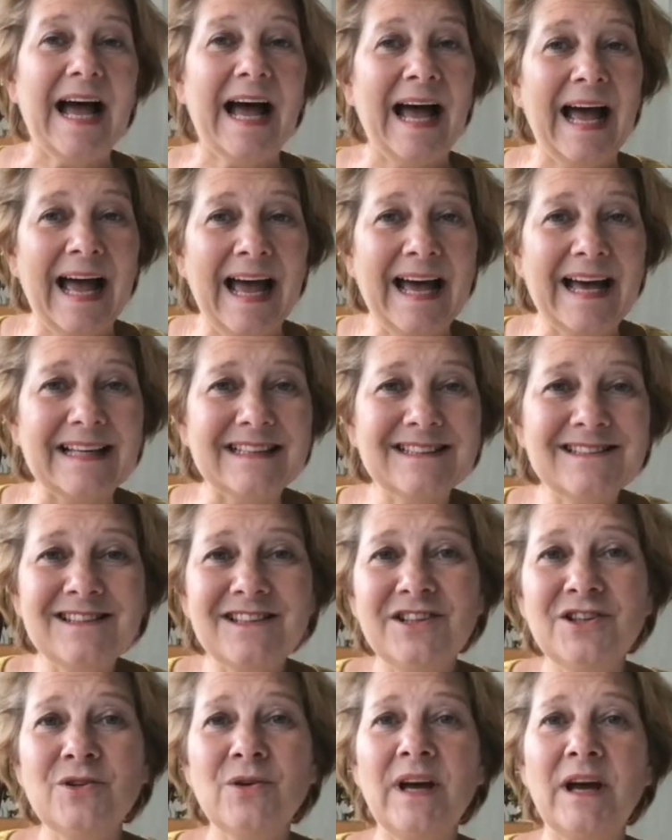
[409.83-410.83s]
And
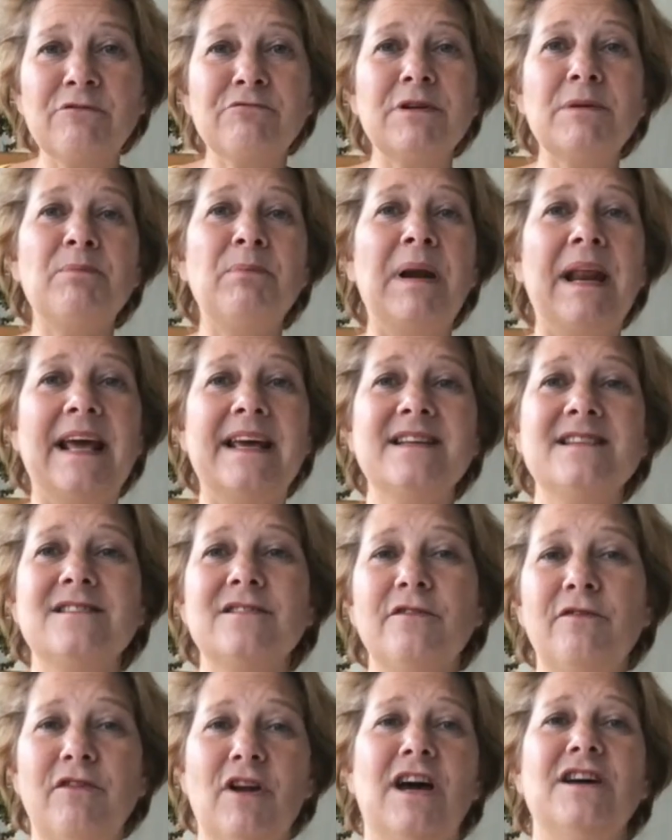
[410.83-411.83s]
you can replace
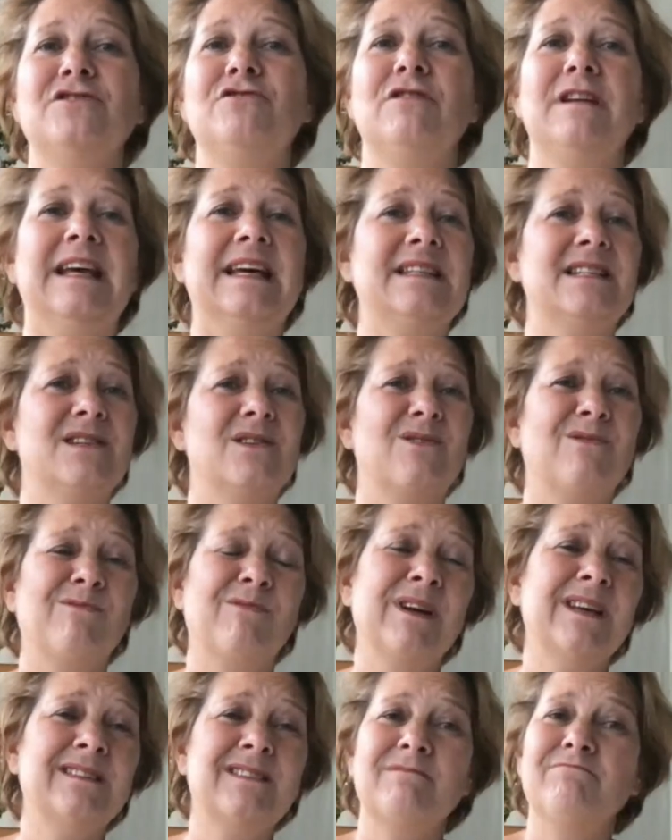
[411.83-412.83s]
the flageolets
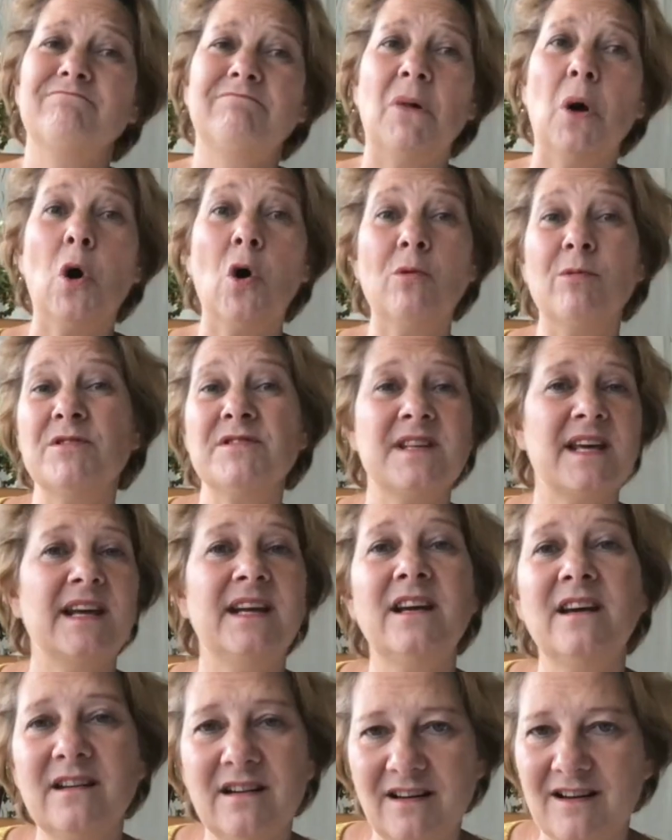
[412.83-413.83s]
with almost
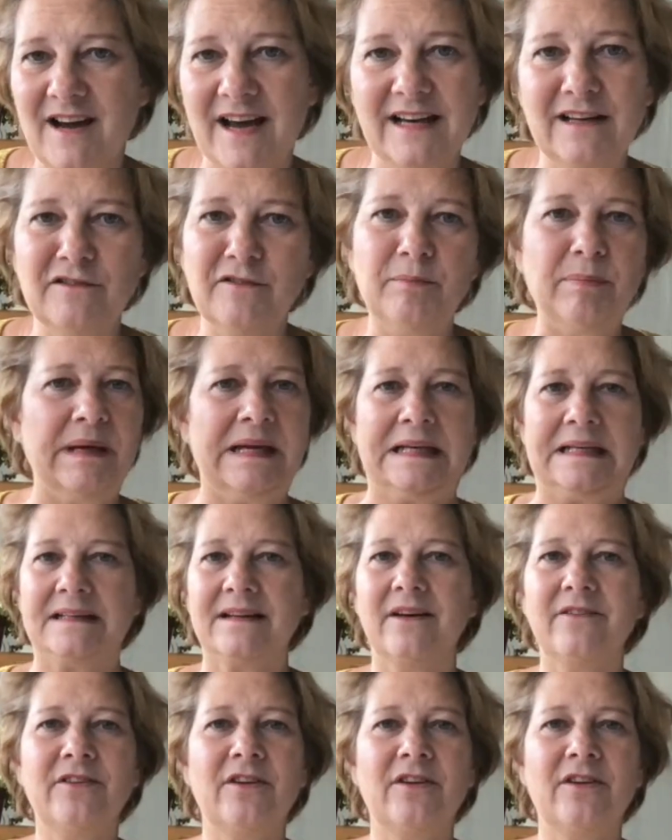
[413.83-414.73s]
any other kind of bean.